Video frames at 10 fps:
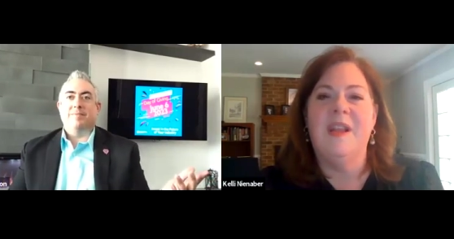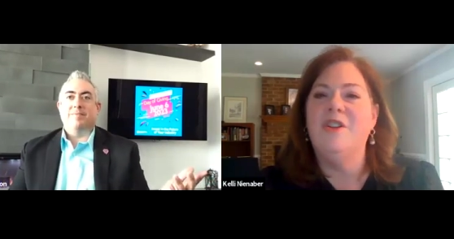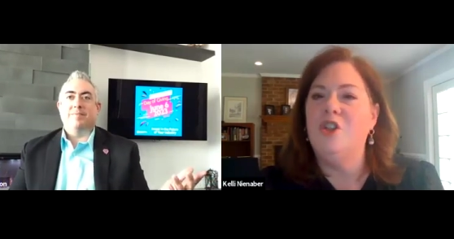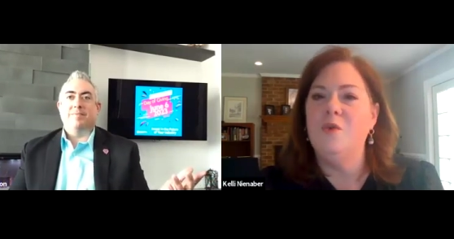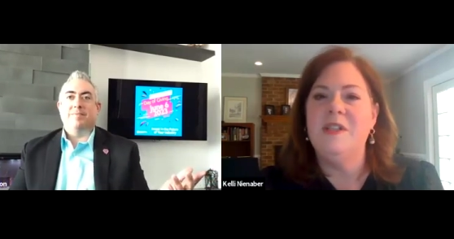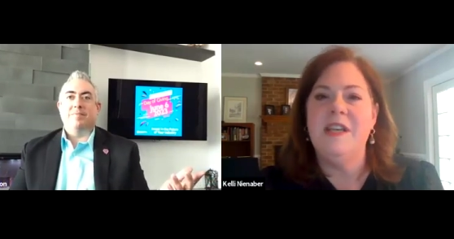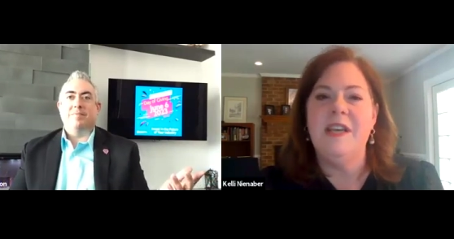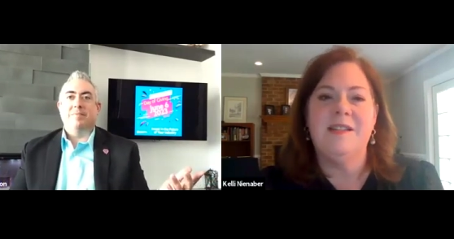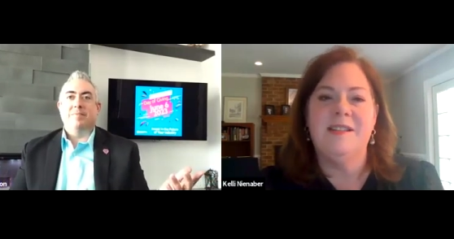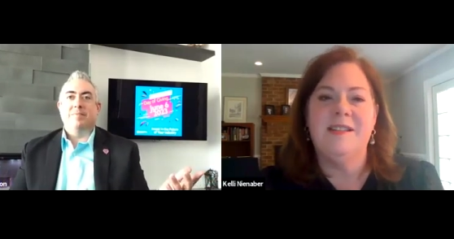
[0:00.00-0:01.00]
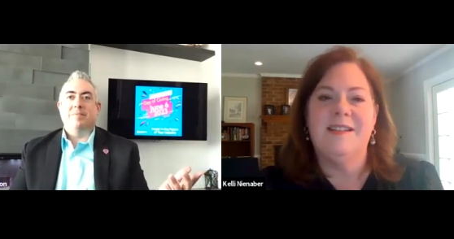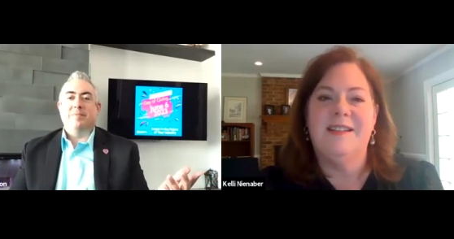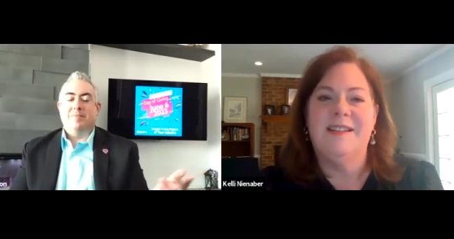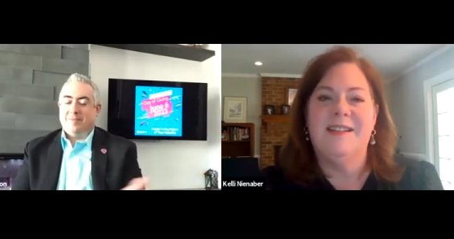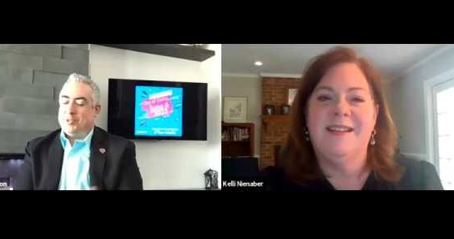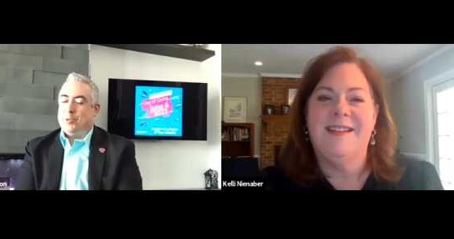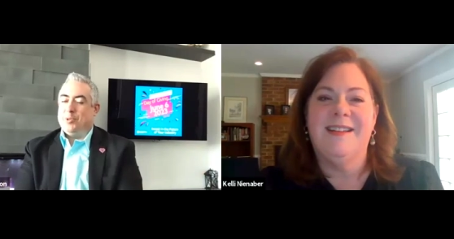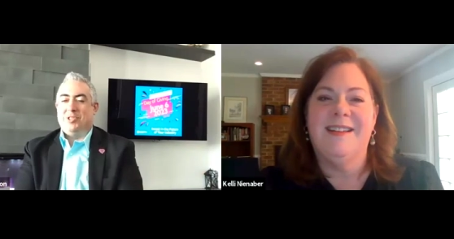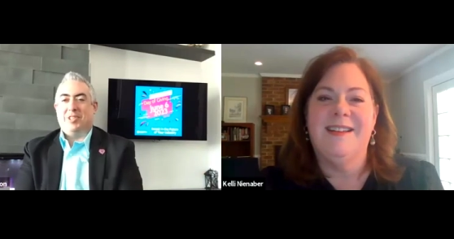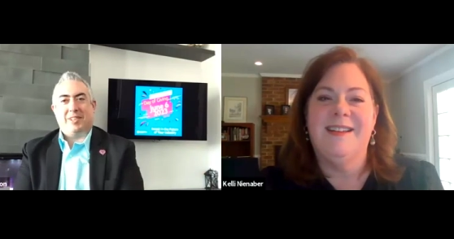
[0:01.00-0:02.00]
Speaker 1: June 6th. June
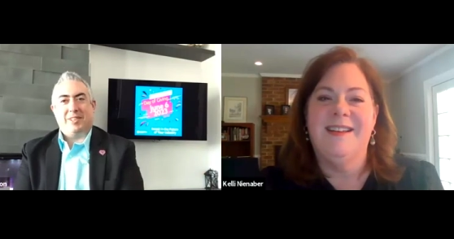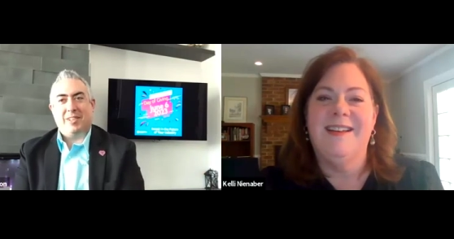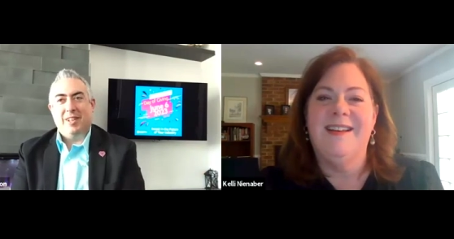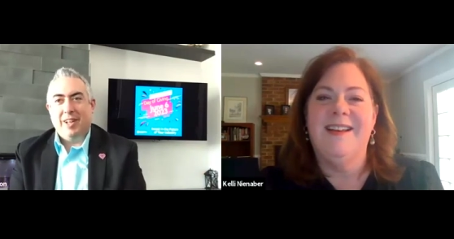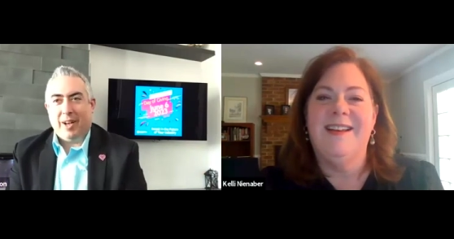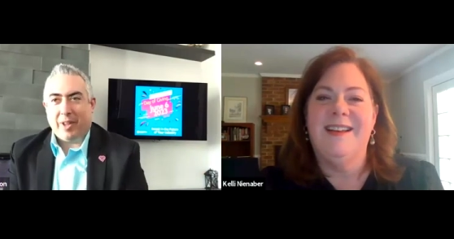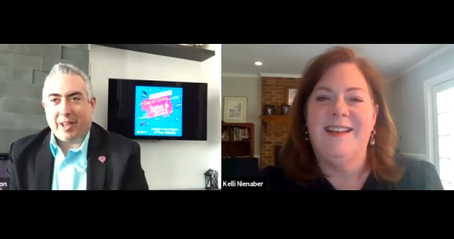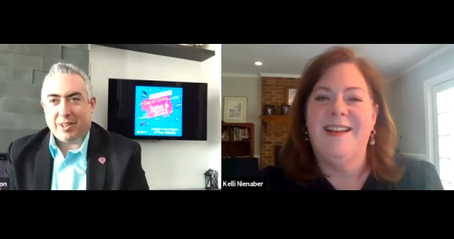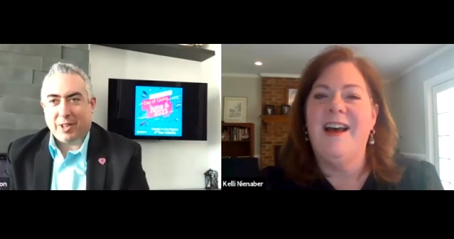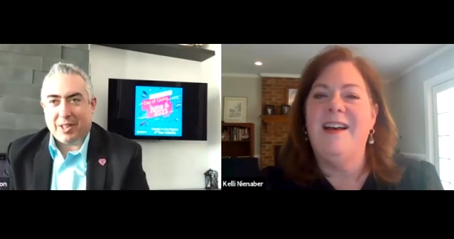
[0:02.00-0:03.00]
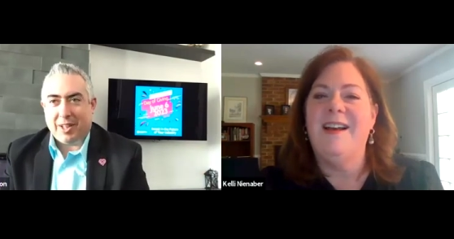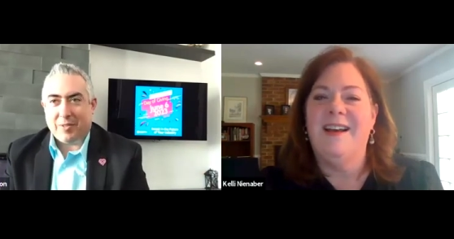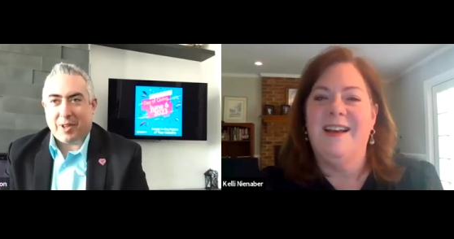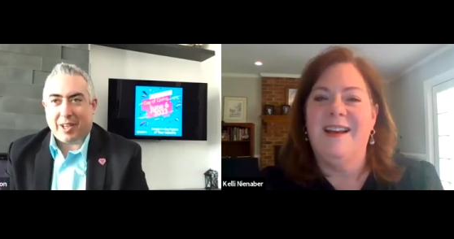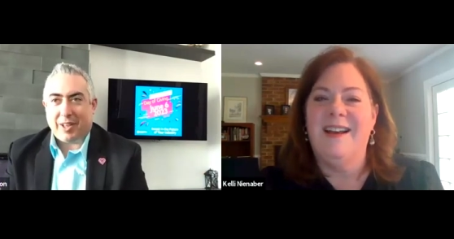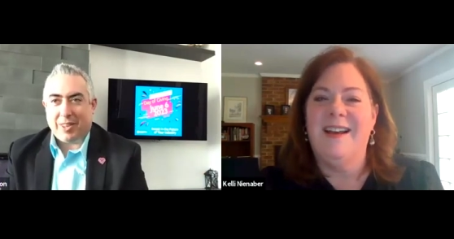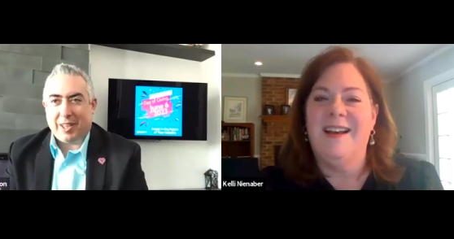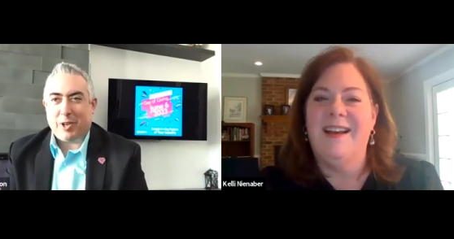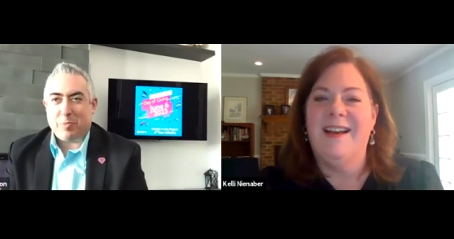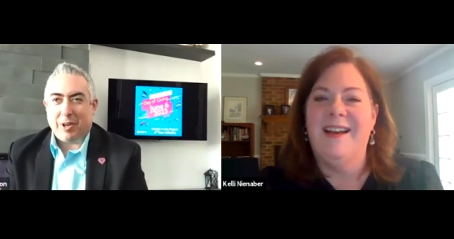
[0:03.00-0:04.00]
6th. I'm like looking, I'm like, I think
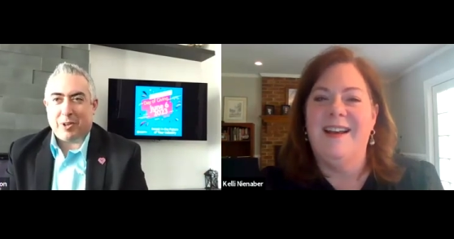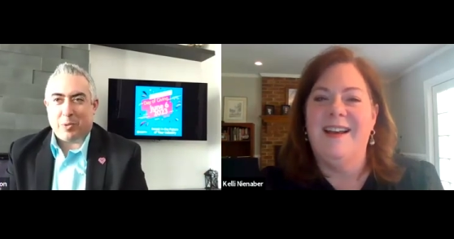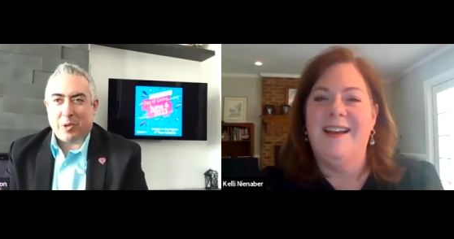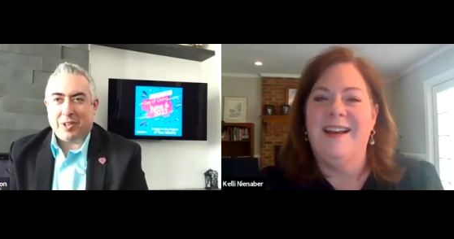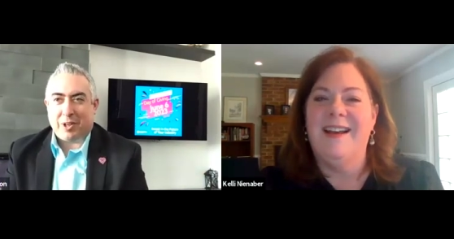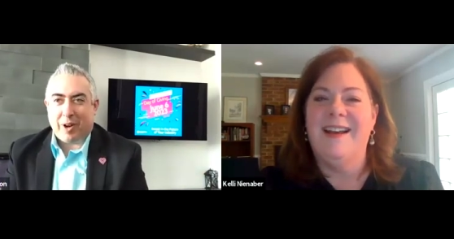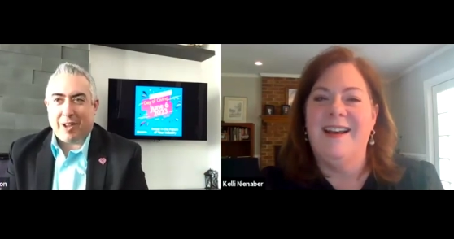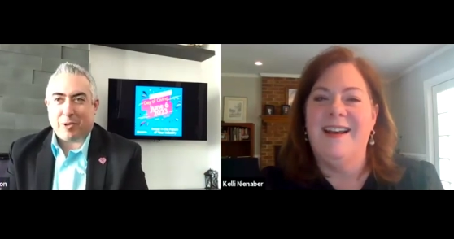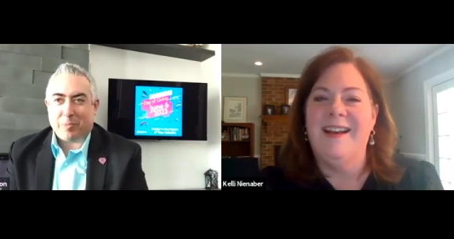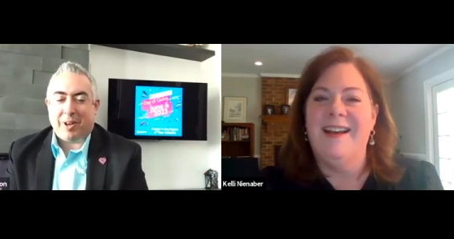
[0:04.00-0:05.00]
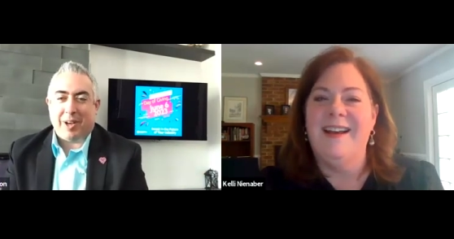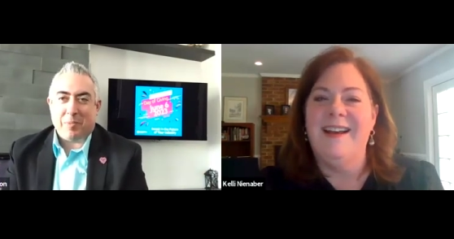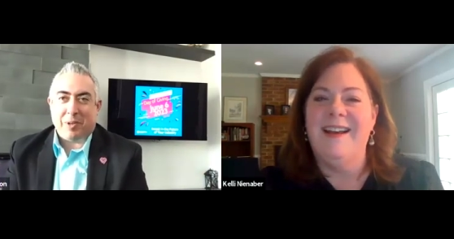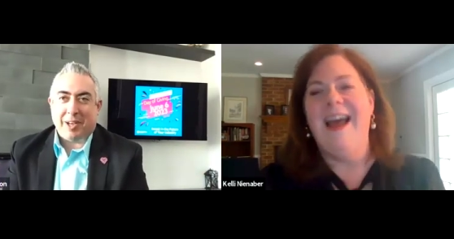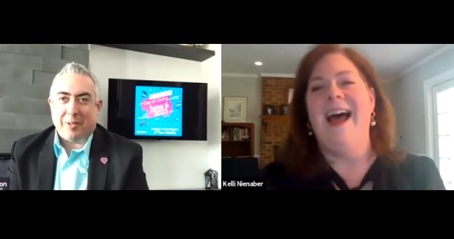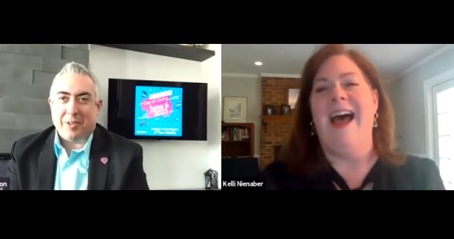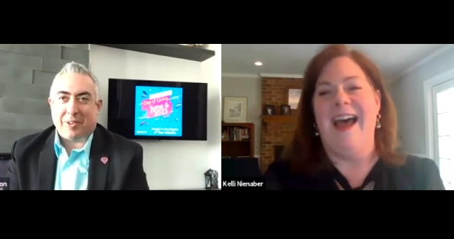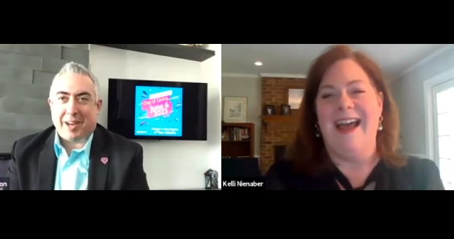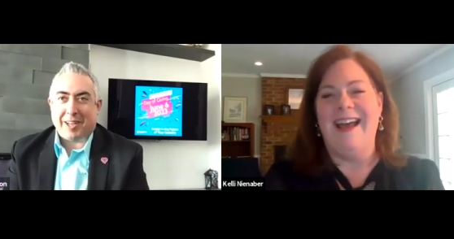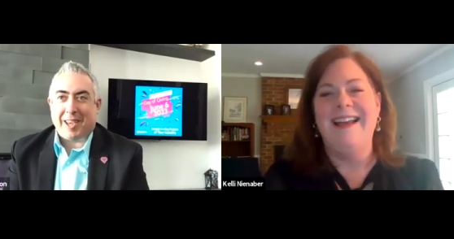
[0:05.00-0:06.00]
I'd be able to read the graphic behind me.
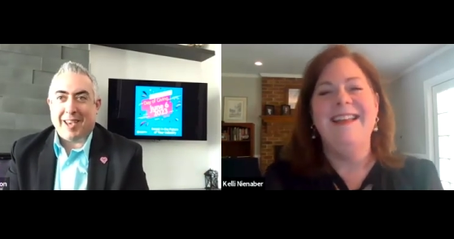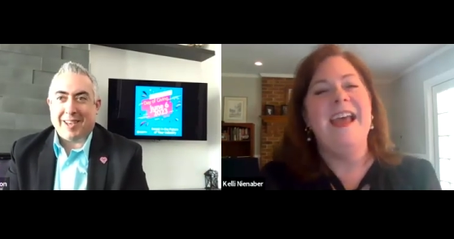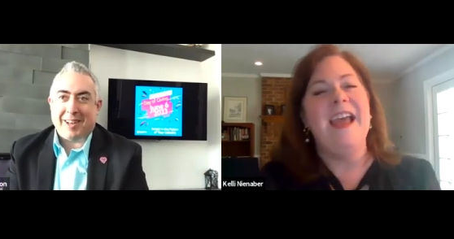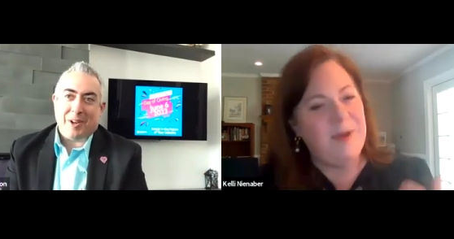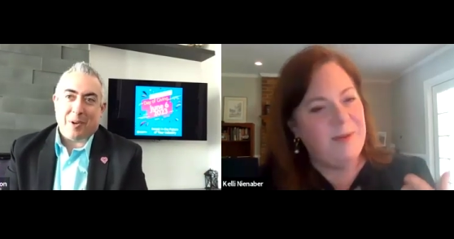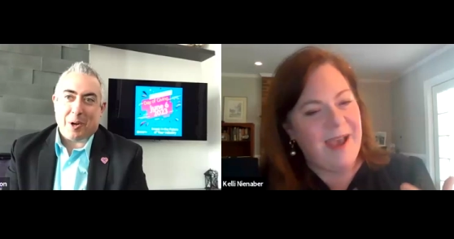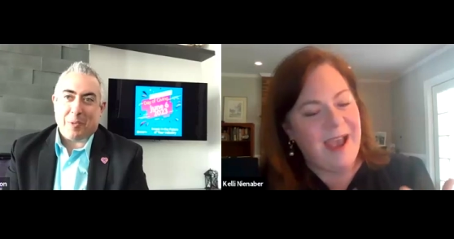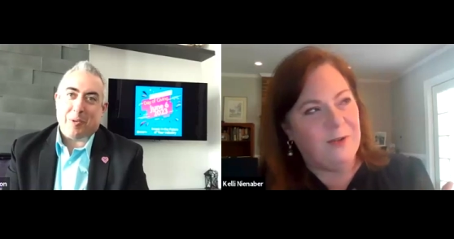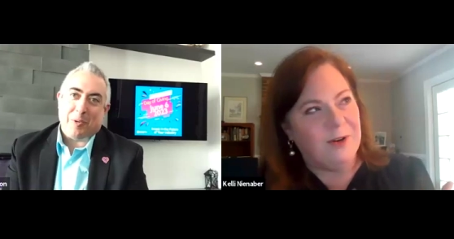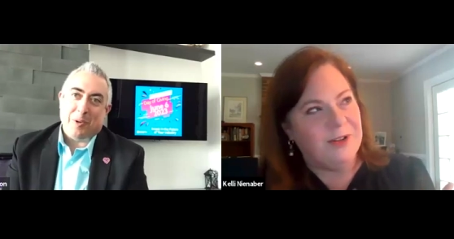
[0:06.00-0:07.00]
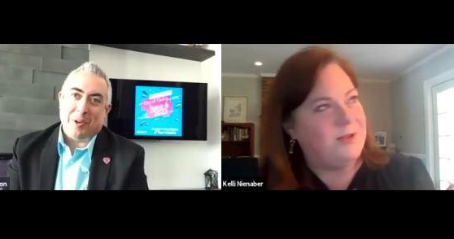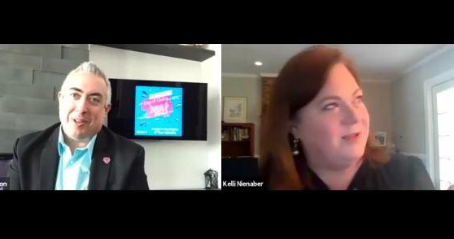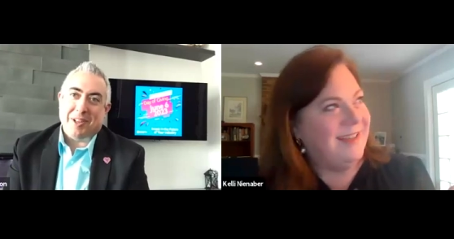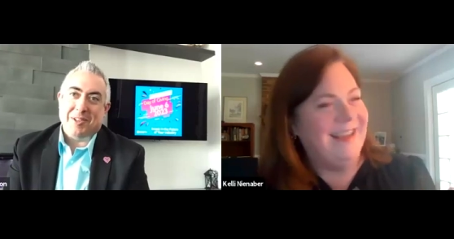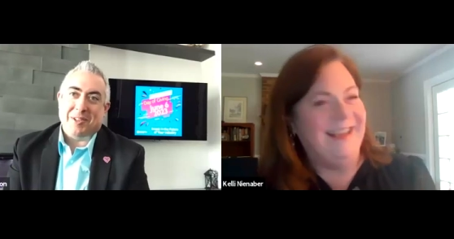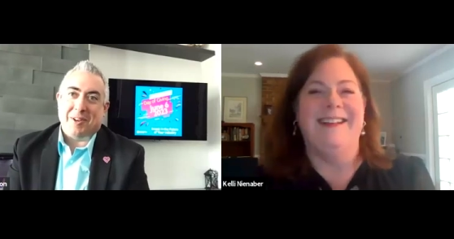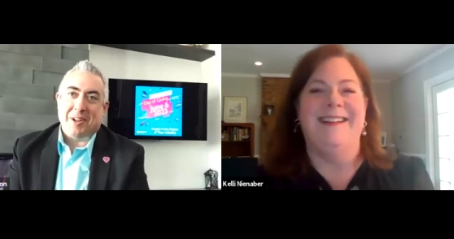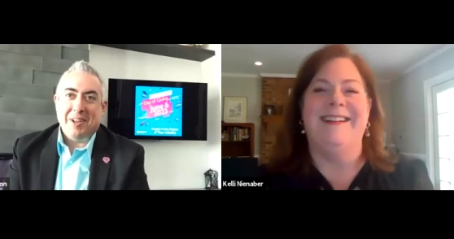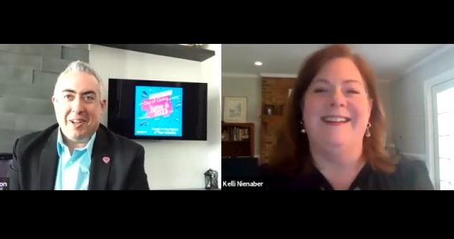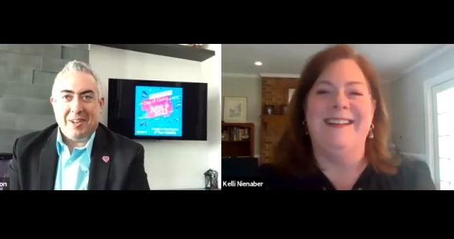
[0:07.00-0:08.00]
However, I can't and I don't want to be rude really. and, turn,
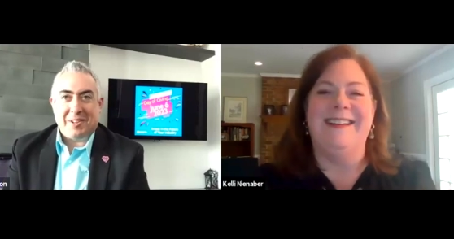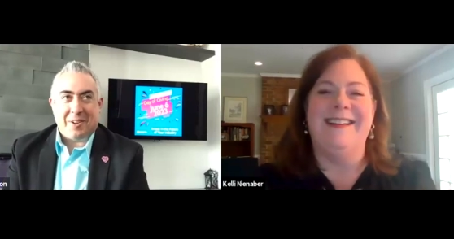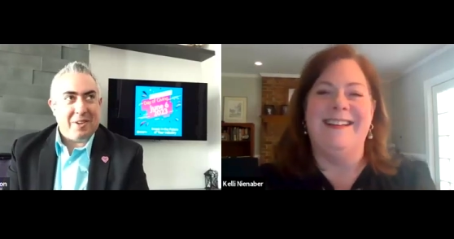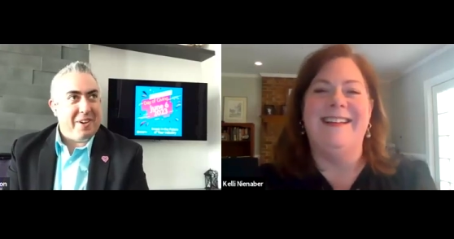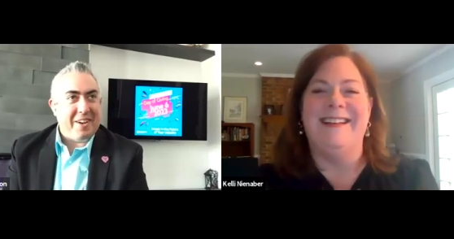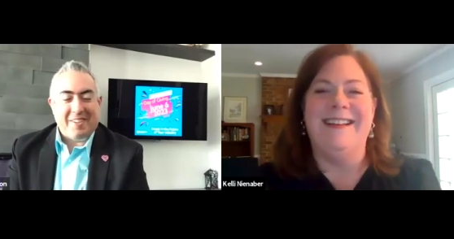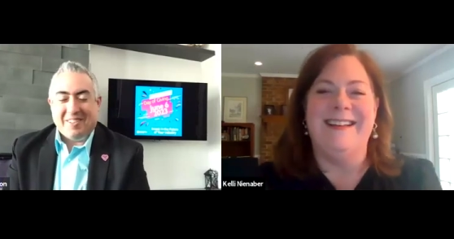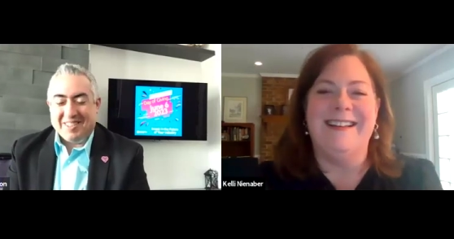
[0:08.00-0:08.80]
and turn around.